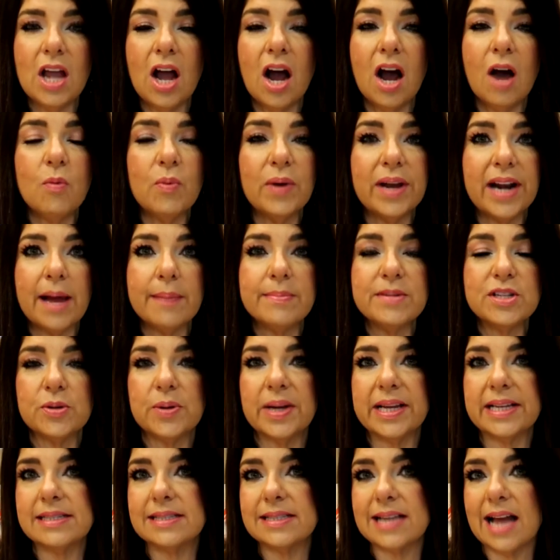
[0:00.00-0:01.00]
Uh, when I'm
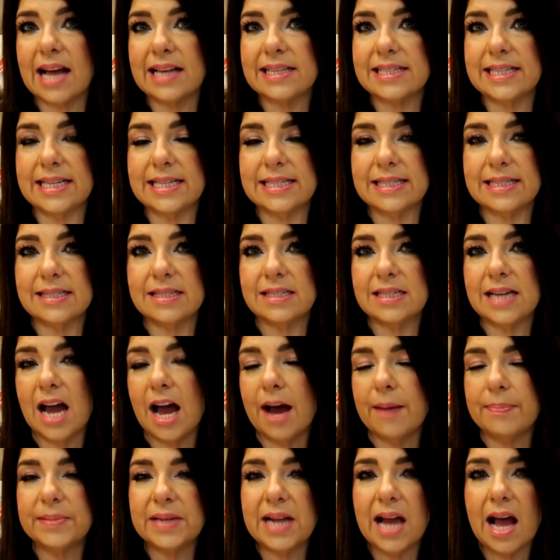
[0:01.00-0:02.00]
doing Stassi's
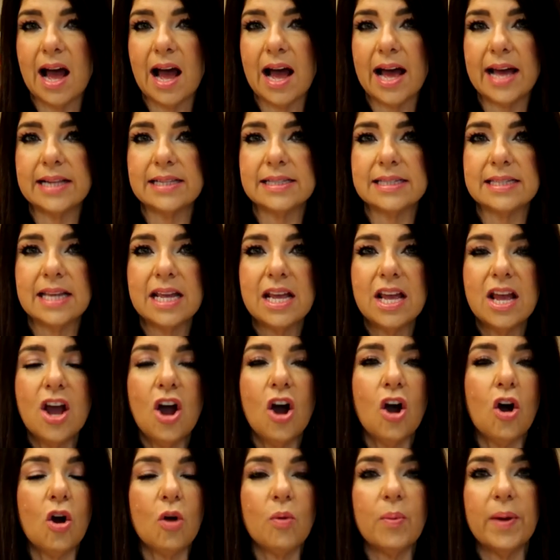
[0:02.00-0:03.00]
top knots
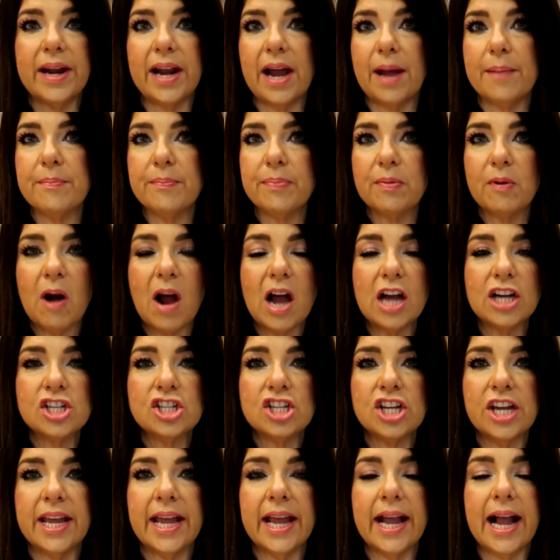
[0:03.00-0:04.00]
or when I'm
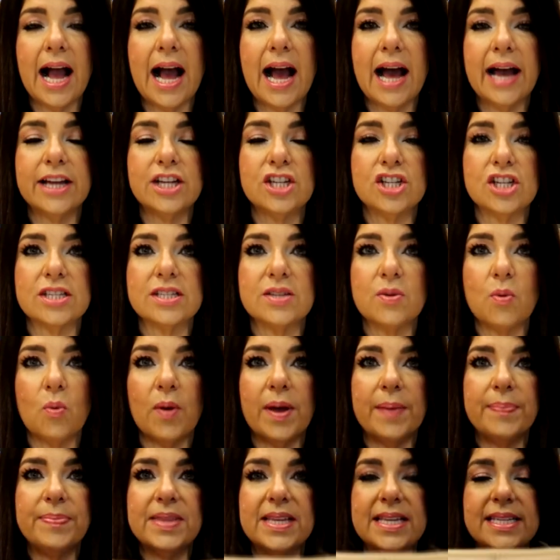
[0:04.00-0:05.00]
brushing, I just
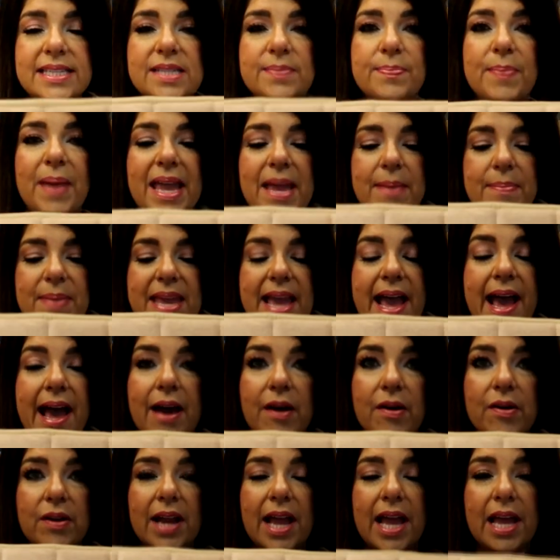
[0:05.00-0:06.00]
whip this baby
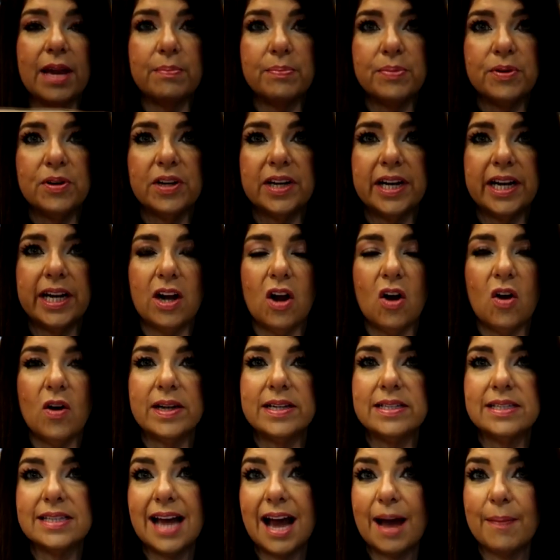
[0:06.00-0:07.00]
out and put it
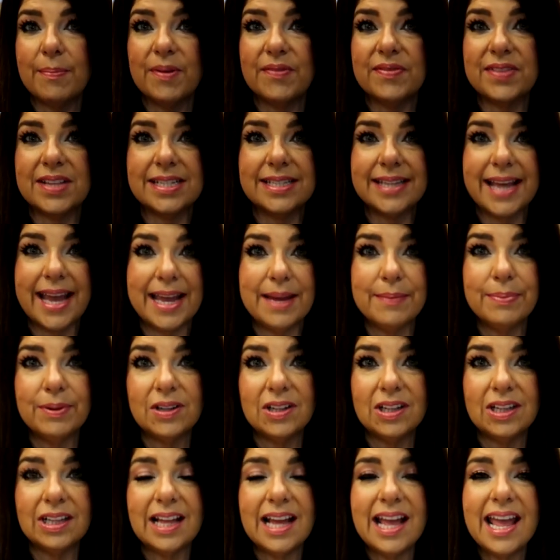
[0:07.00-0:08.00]
on top of the
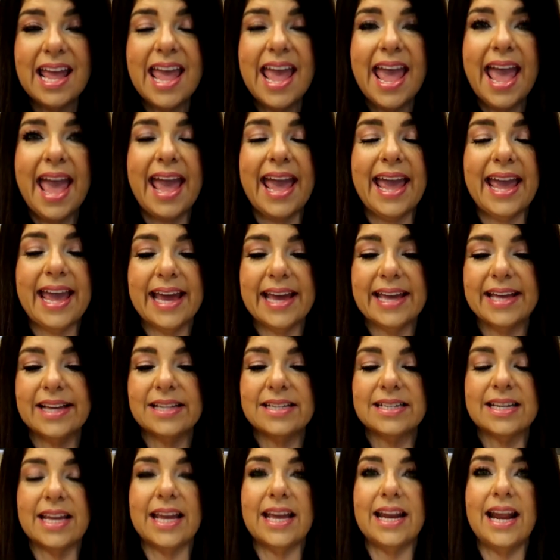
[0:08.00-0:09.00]
table
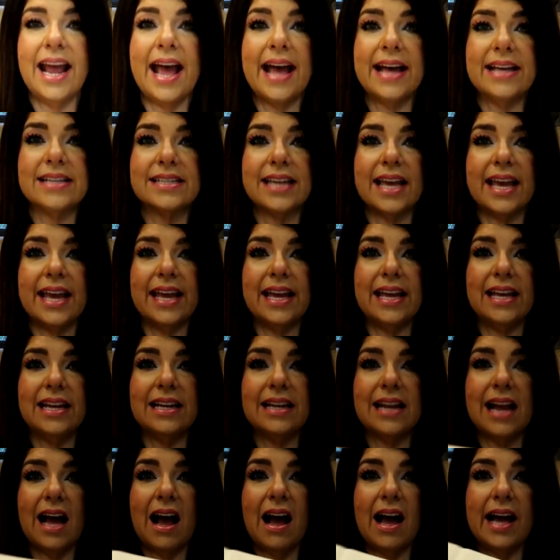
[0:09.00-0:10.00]
and it has a
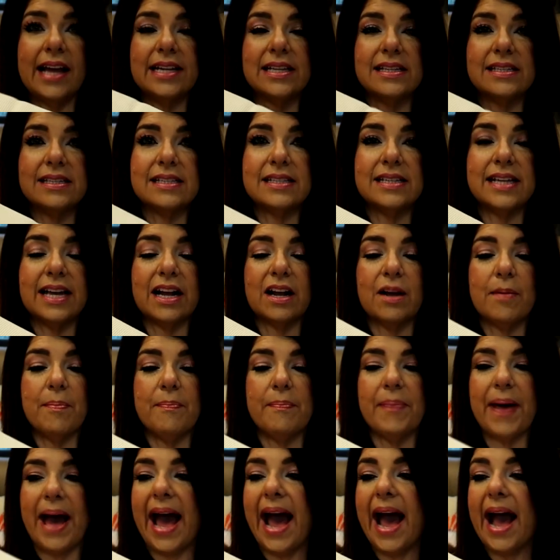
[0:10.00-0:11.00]
non-stick
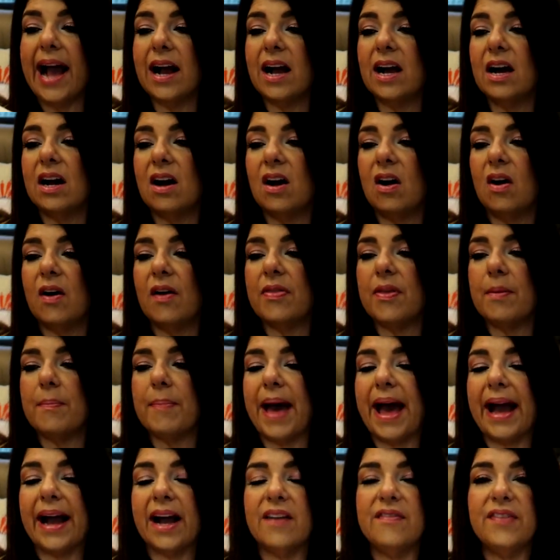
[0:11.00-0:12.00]
back on the
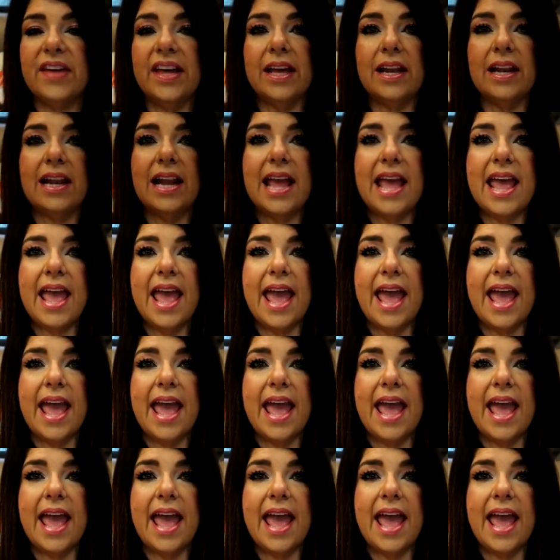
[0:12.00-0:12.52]
back of it